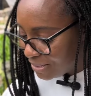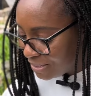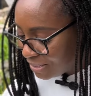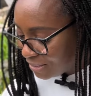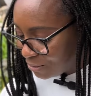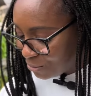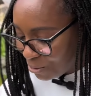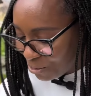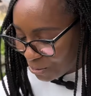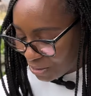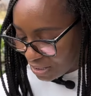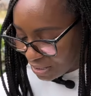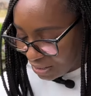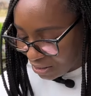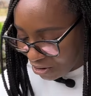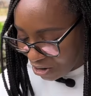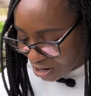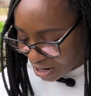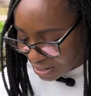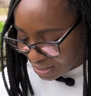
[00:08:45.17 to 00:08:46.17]
to grow in the
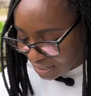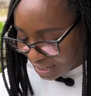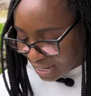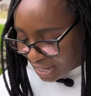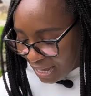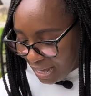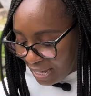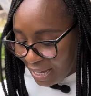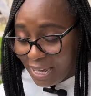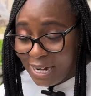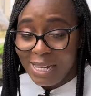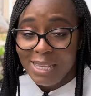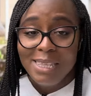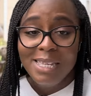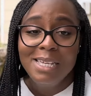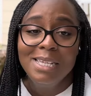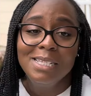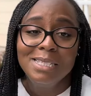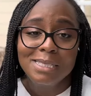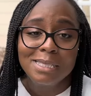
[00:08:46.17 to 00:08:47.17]
garden. And I
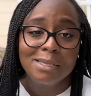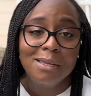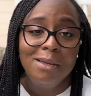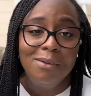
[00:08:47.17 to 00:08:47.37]
think it's